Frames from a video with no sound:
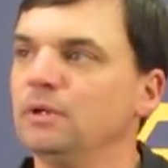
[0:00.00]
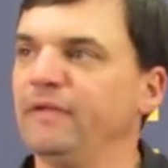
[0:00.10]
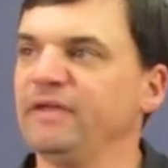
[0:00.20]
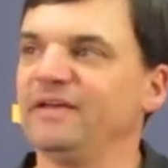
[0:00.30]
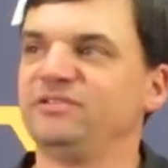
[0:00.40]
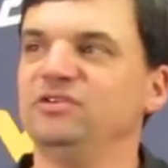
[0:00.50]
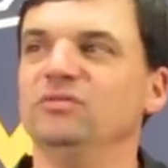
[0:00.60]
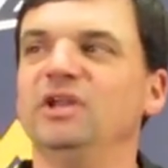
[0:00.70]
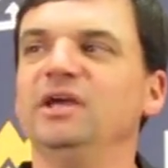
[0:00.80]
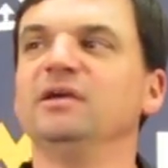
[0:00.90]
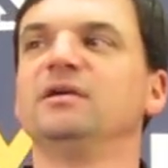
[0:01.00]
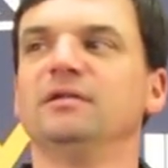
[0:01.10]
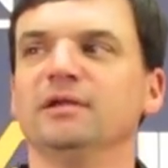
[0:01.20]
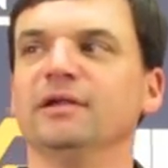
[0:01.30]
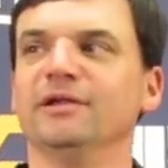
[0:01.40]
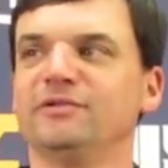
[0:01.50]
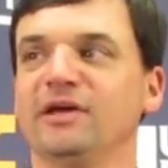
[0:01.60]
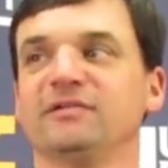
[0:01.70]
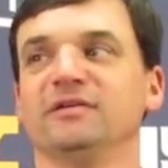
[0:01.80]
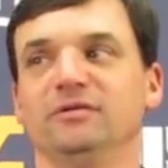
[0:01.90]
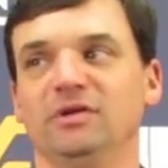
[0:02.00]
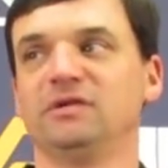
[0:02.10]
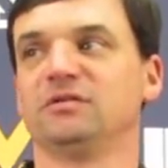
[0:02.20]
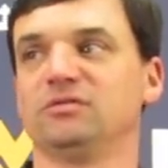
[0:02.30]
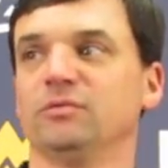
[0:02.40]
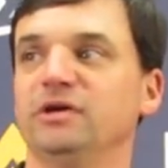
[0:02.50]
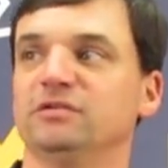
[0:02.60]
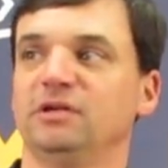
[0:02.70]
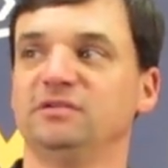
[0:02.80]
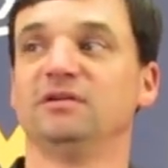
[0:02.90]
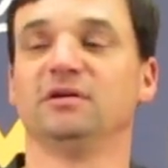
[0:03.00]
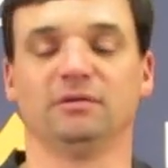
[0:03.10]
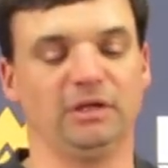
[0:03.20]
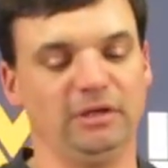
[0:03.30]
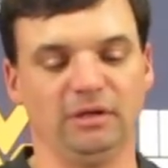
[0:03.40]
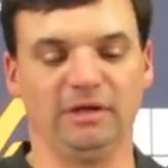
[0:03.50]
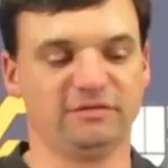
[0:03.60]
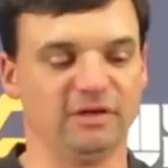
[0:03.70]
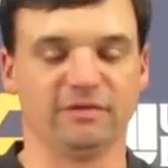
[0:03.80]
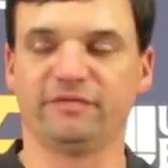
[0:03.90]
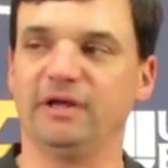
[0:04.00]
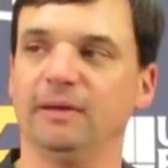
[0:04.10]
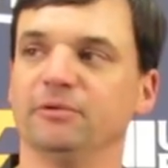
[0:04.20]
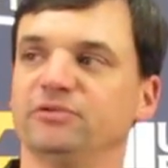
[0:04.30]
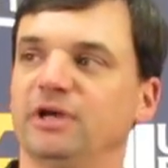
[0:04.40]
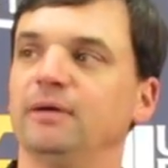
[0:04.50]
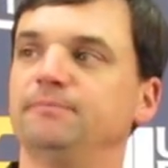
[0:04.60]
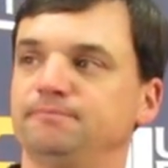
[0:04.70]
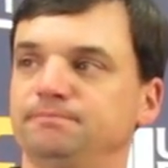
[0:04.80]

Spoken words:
I think that's unique. I mean, that's a unique situation. He's done a phenomenal job.